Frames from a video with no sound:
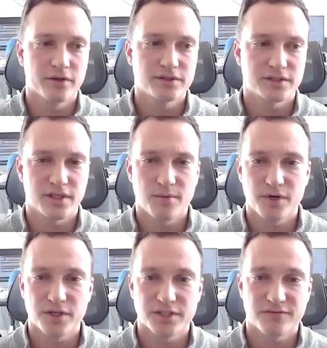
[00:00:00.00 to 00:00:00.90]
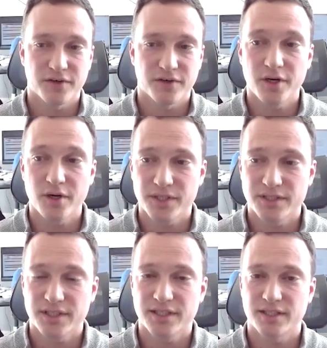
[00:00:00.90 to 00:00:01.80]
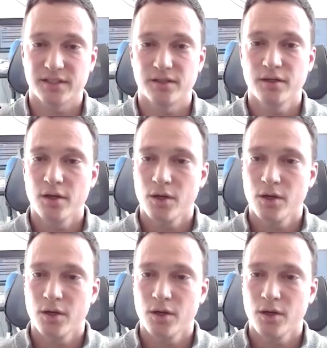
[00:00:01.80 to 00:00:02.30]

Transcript: those numbers for your business and